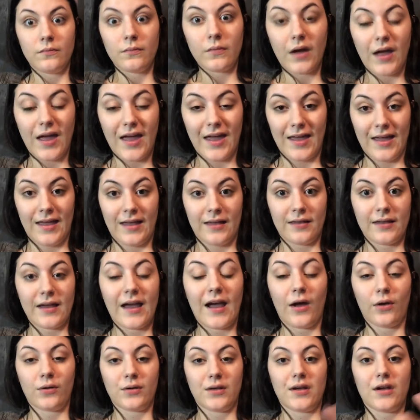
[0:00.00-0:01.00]
a
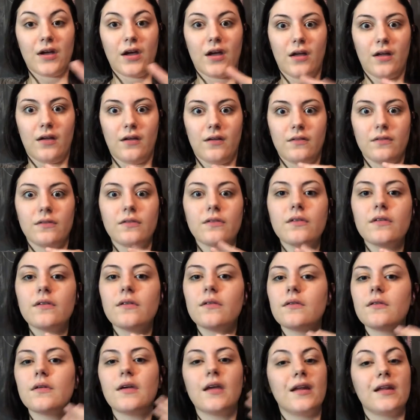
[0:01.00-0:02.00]
counting of
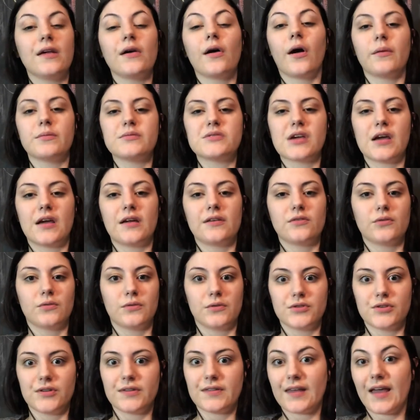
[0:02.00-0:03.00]
any object or
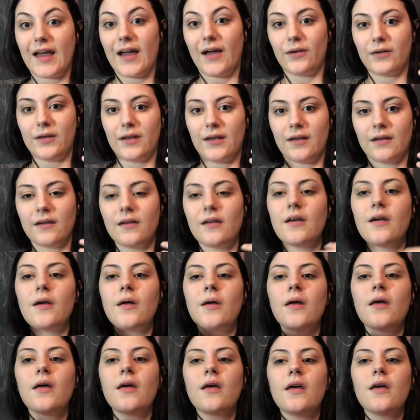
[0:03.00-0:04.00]
just counting.
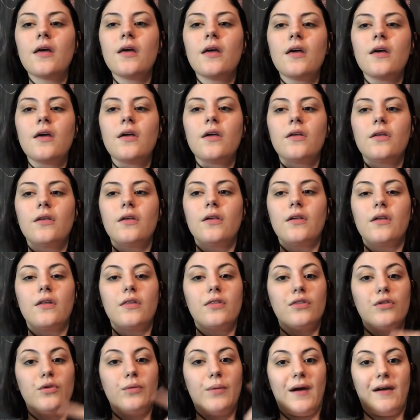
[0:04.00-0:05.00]

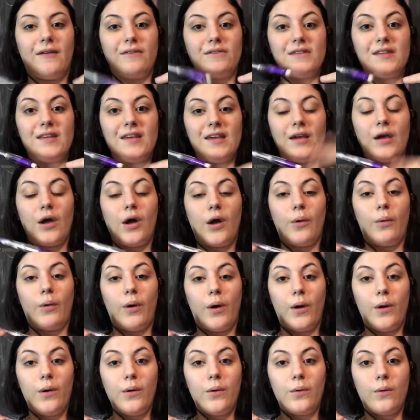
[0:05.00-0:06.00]
You have
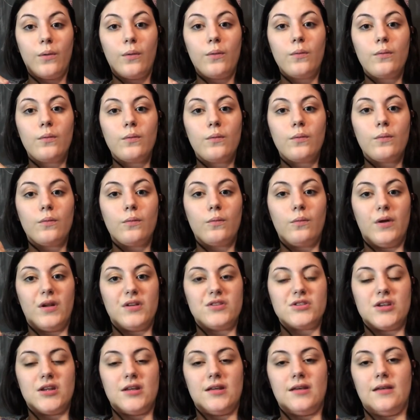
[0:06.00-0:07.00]
TOO, which
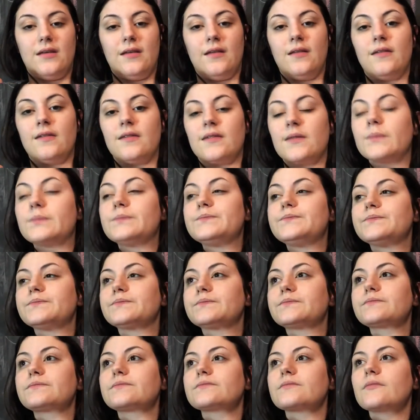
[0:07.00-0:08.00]
is
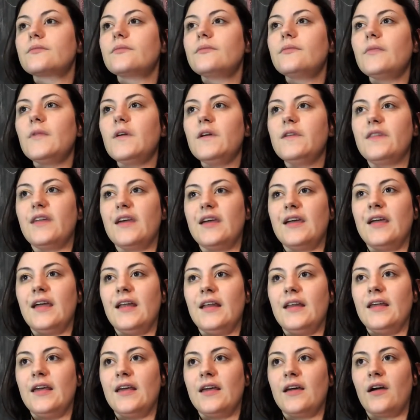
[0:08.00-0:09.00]
the
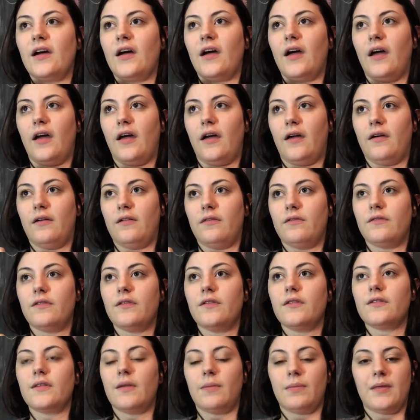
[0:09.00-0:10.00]
ending of
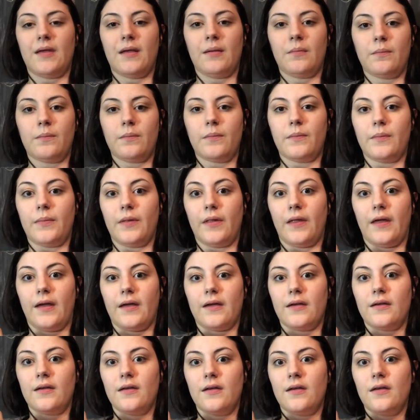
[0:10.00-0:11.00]
something, be like
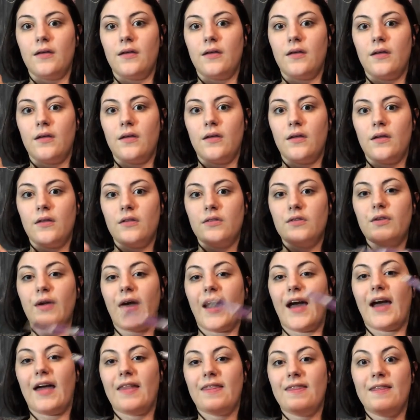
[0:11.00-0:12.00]
to
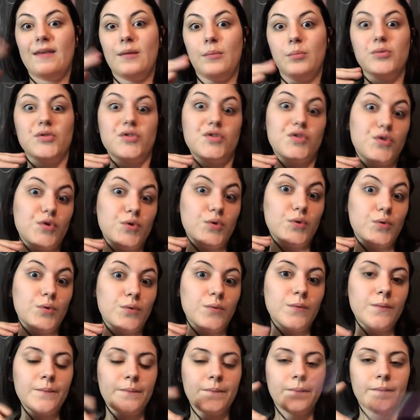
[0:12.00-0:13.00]
add them to,
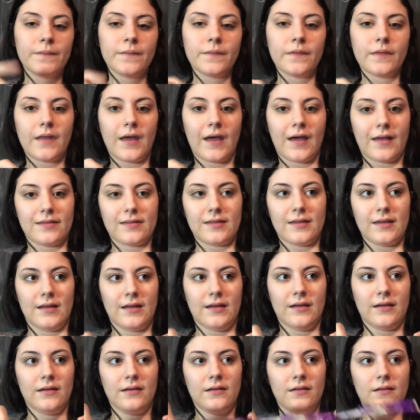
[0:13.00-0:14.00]
as in